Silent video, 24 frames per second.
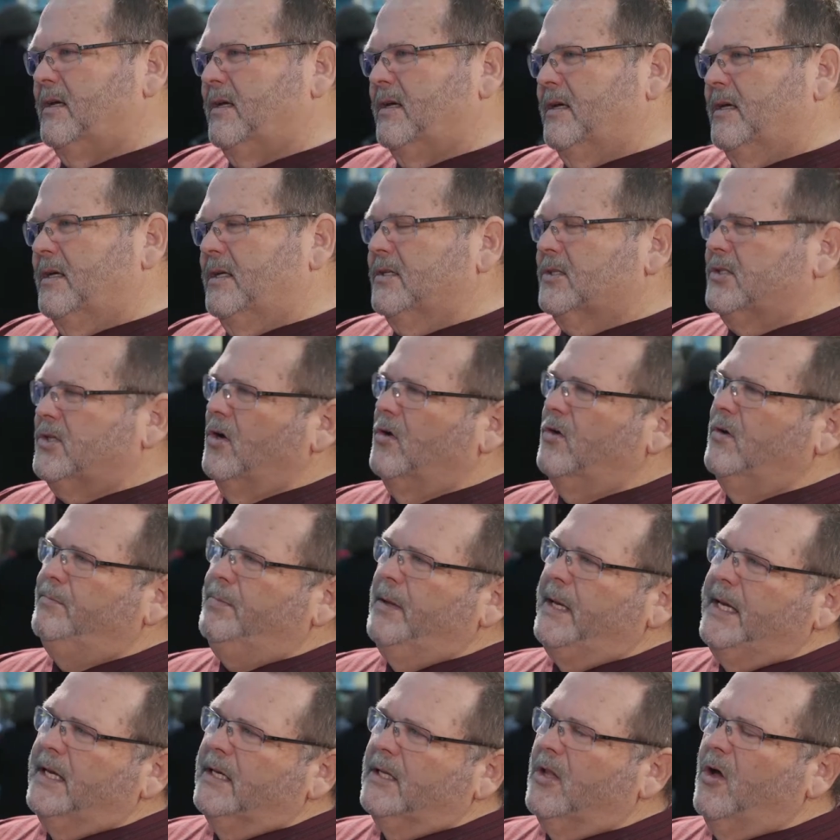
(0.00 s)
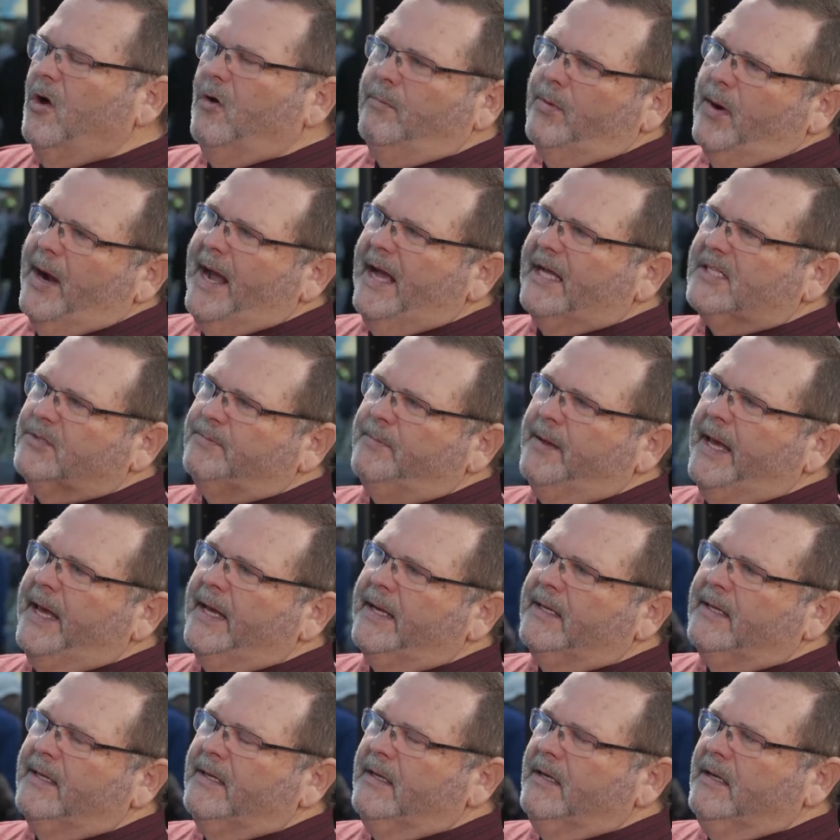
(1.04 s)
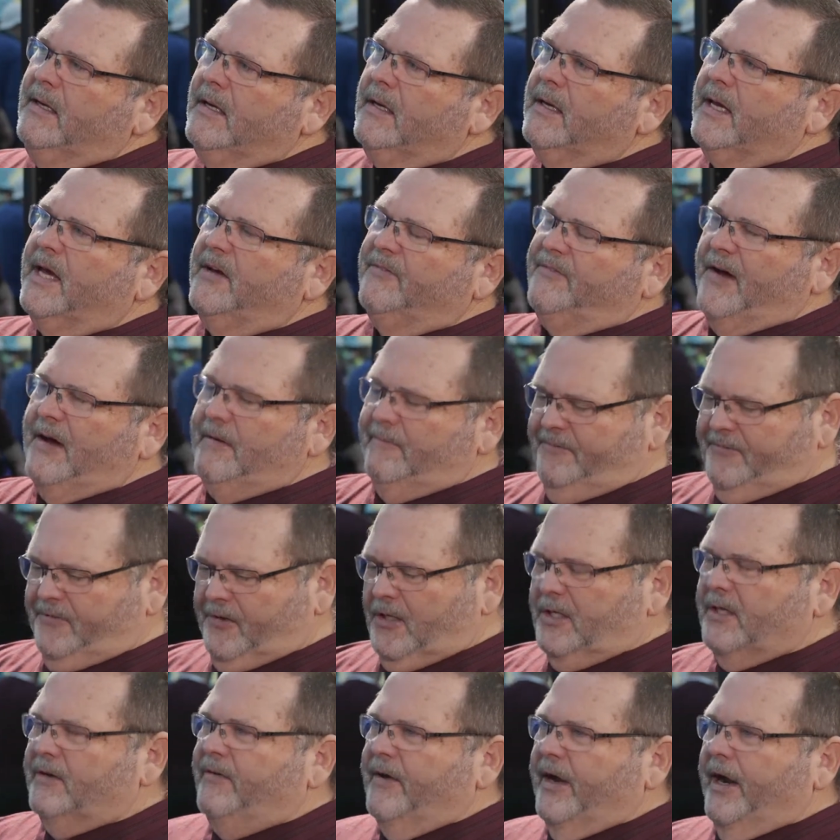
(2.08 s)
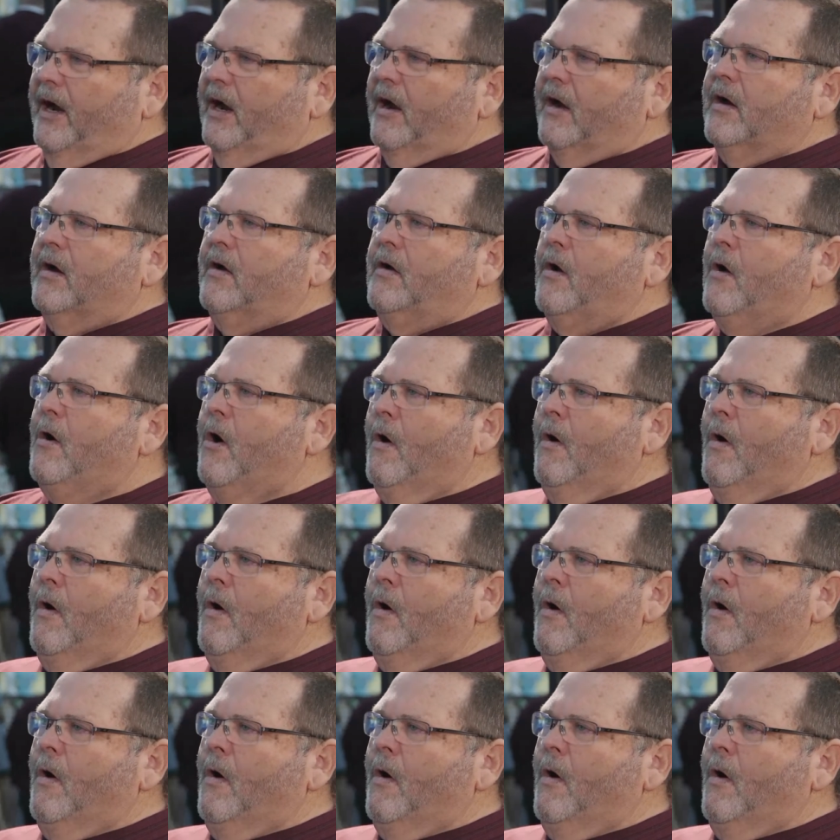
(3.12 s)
yes so being a low brass man if i'm full of air